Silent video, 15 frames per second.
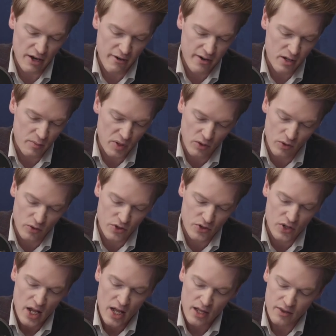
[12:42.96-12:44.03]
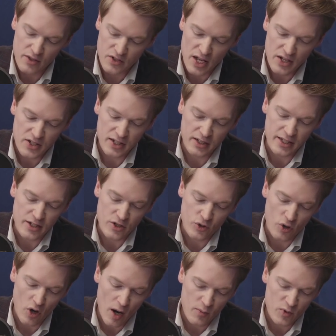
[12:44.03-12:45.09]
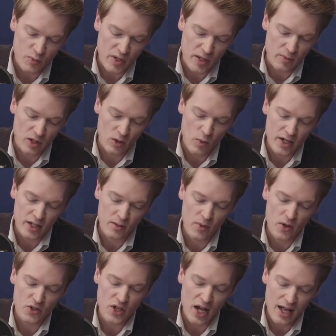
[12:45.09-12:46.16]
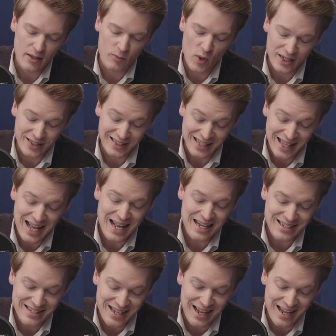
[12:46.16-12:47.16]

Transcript: area because the Sentinelese tribespeople are one of the last